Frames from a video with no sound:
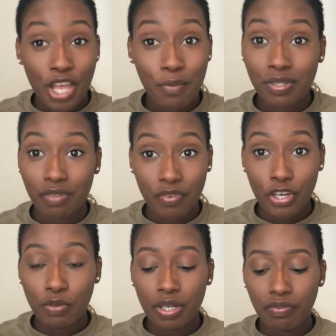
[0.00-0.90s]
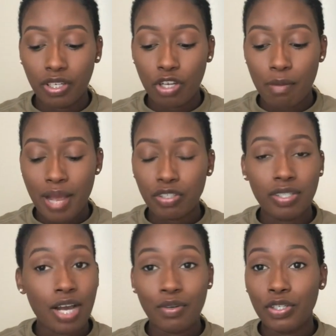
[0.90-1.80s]
It was a very quick video. I'm
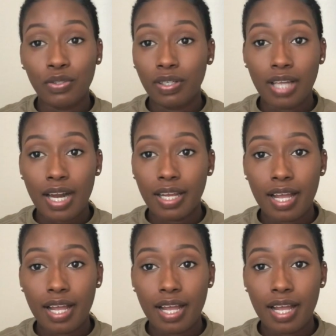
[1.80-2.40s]
actually not going to do a lot of